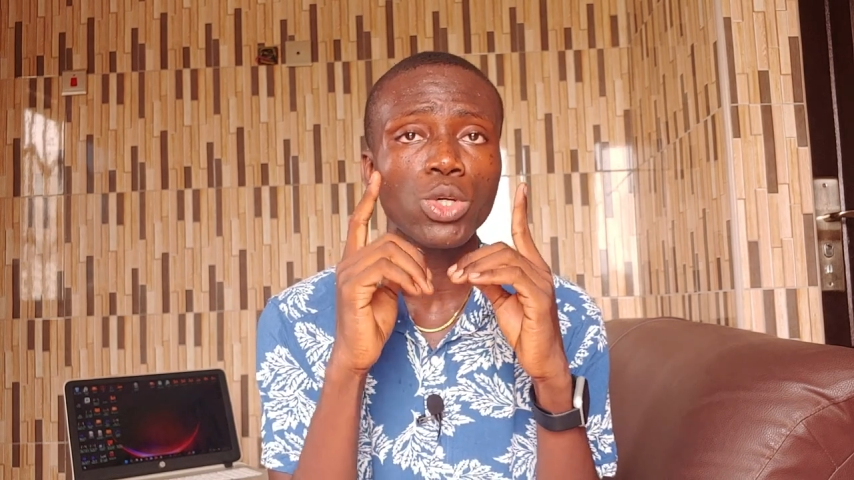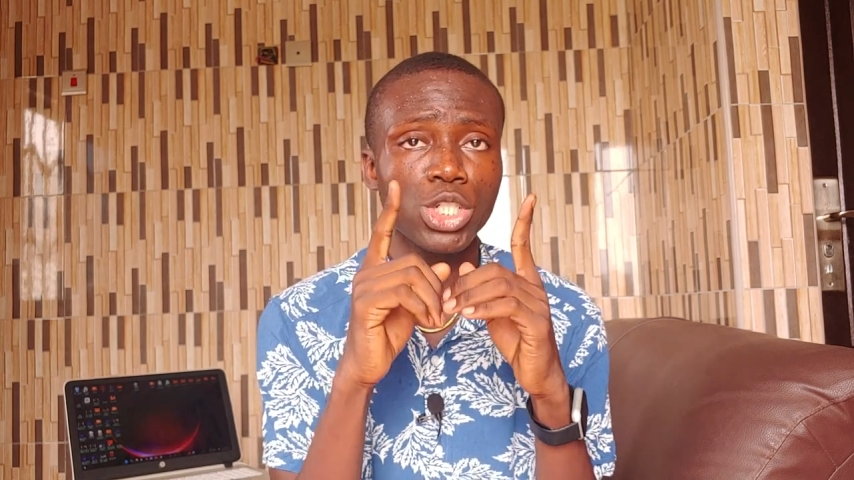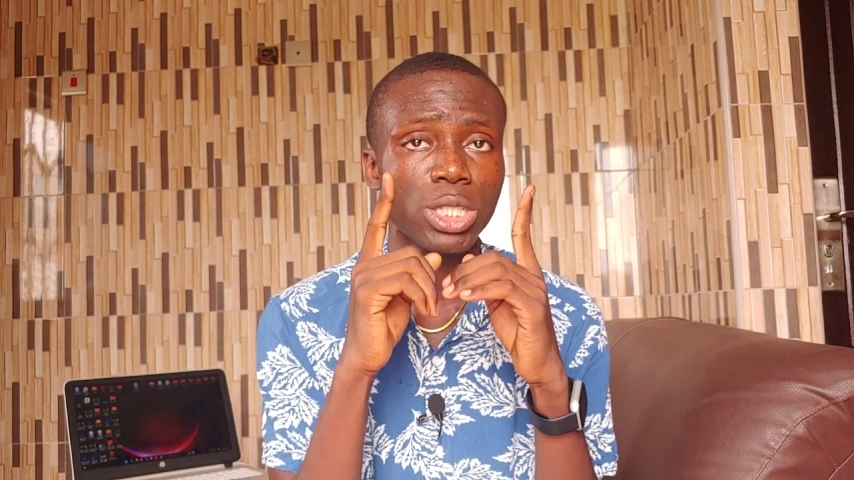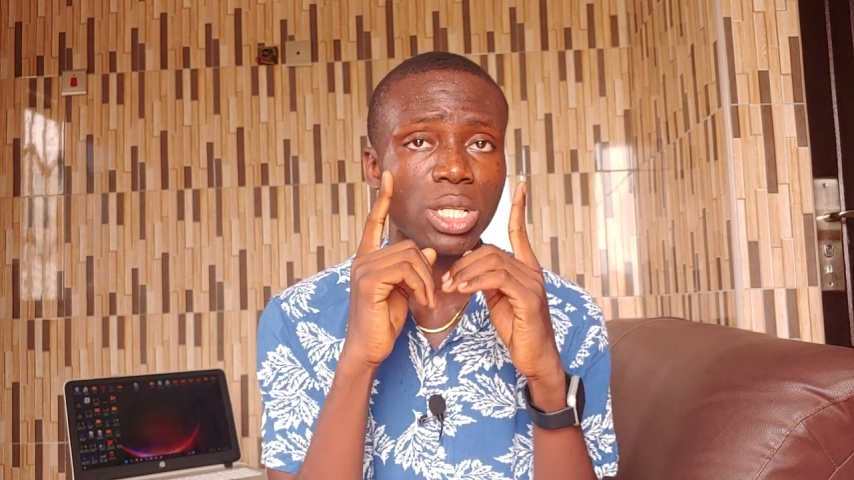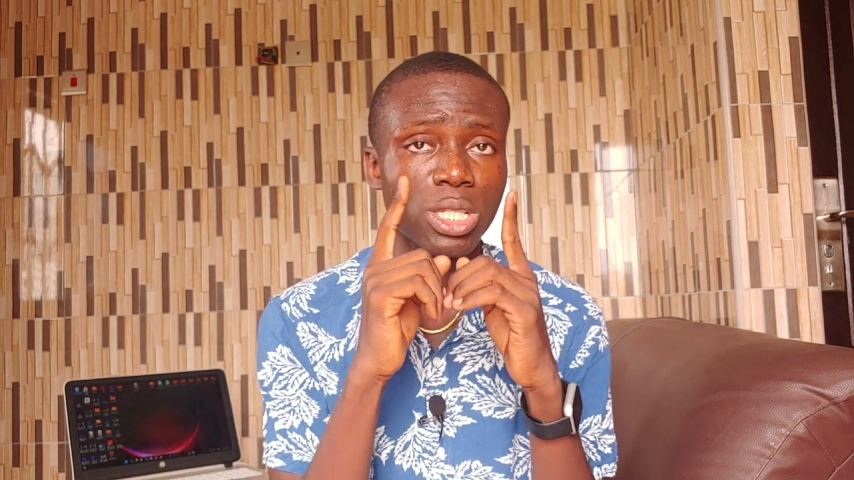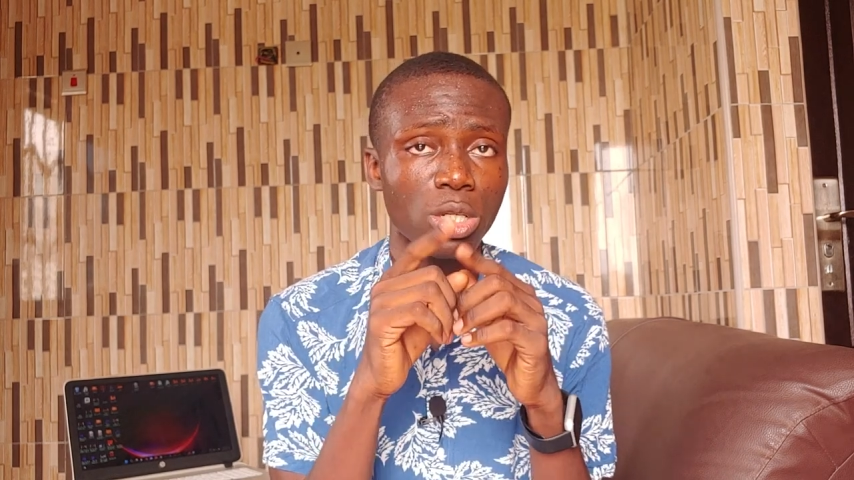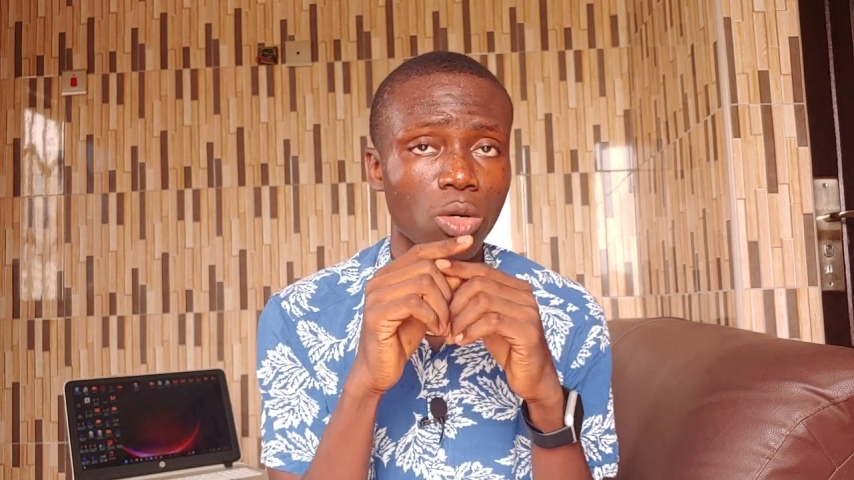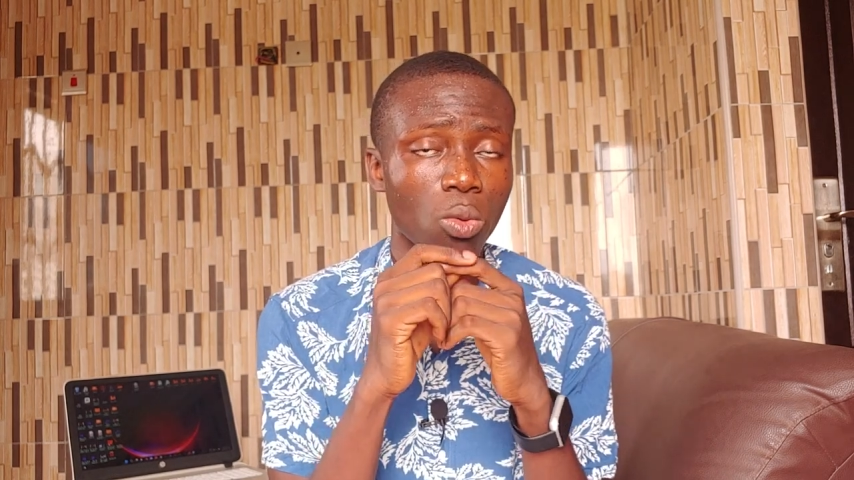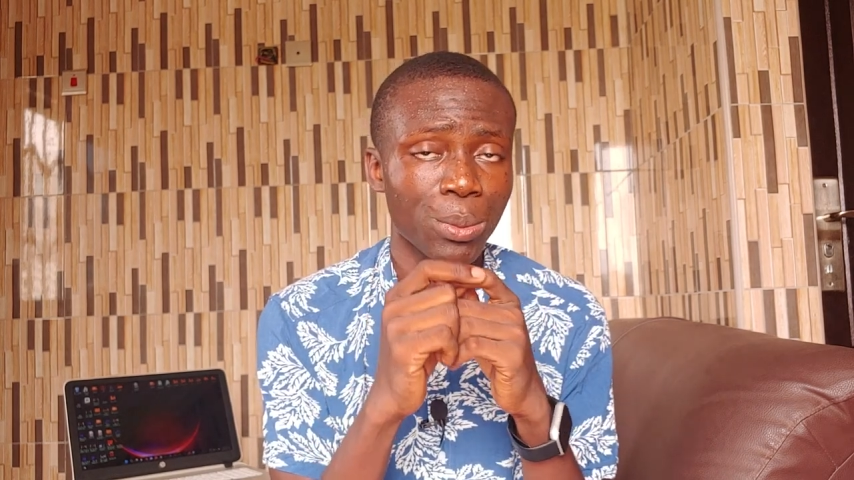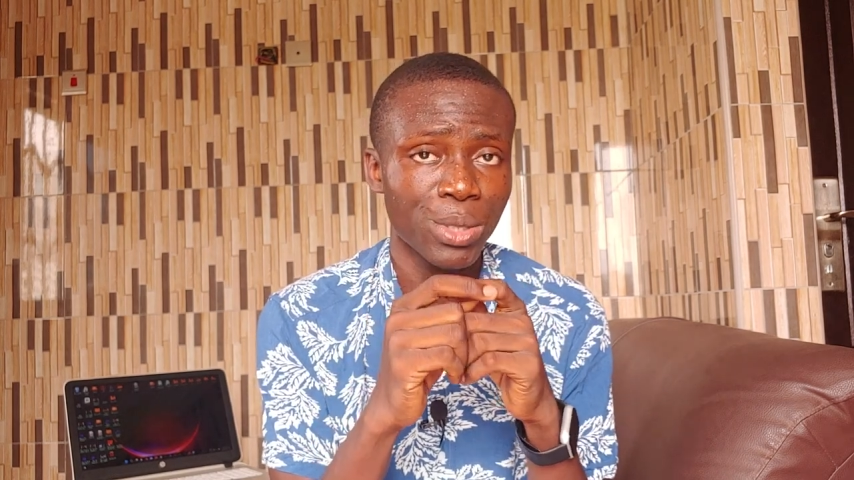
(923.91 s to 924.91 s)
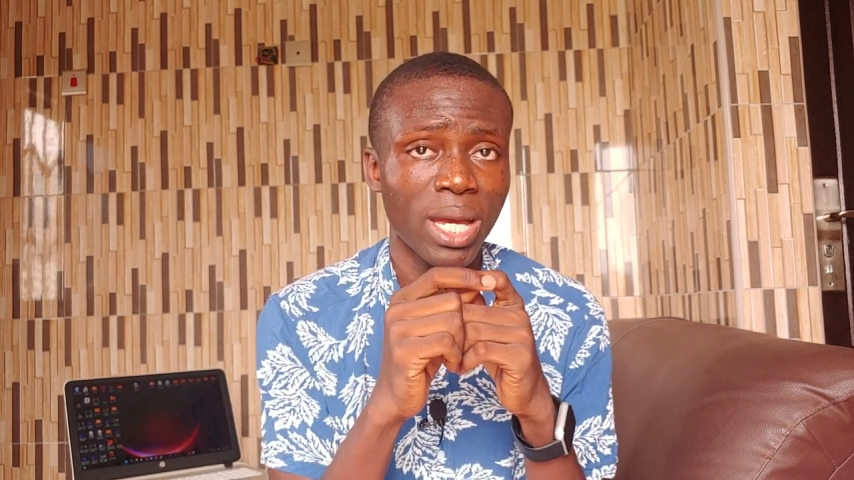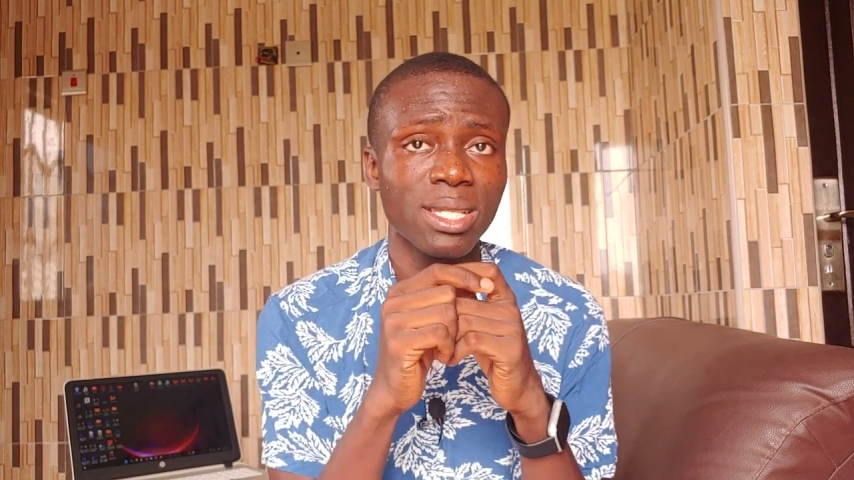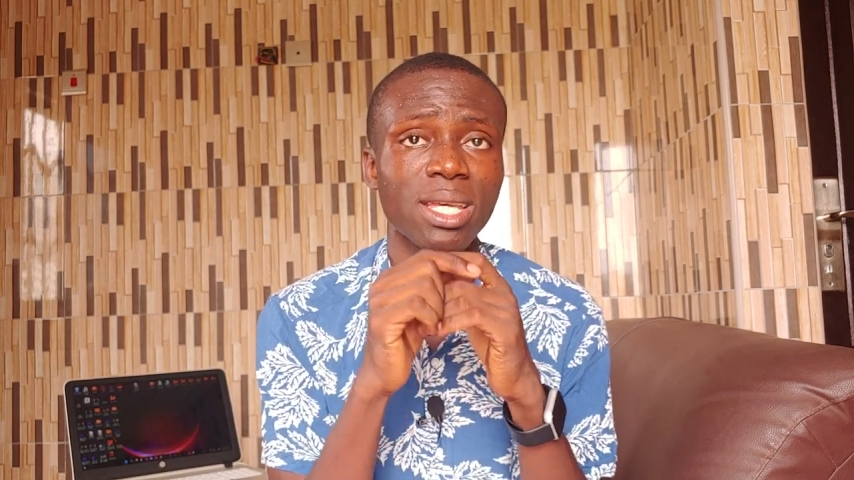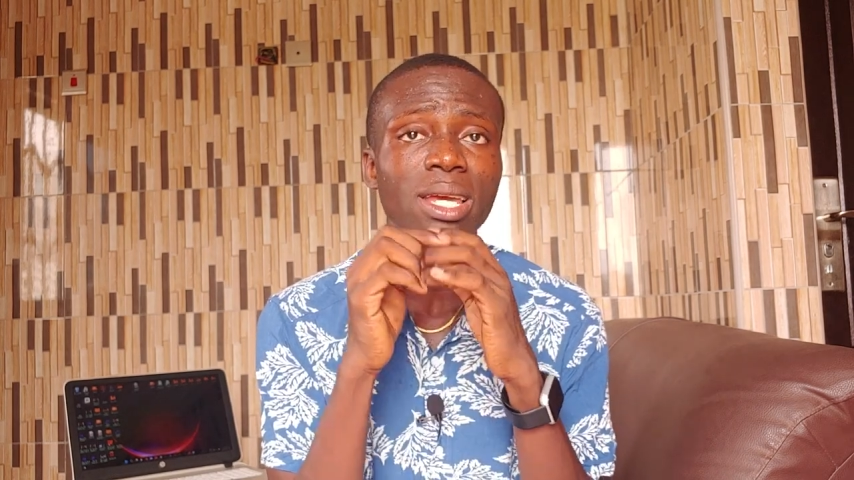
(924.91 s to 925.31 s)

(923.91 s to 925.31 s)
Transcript: with just a single website,